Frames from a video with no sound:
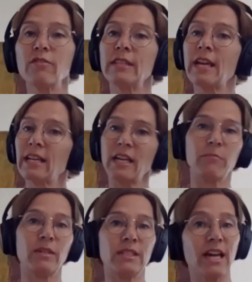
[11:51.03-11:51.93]
and that
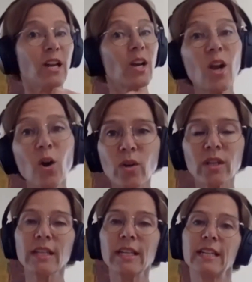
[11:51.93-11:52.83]
can be done
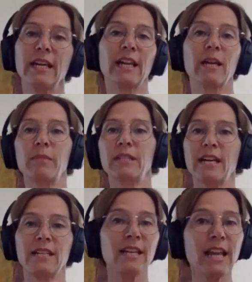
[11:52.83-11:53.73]
locally, that can be
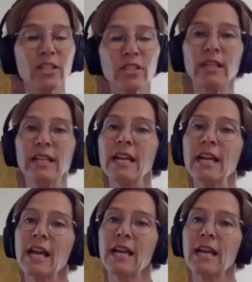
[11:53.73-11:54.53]
done nationally,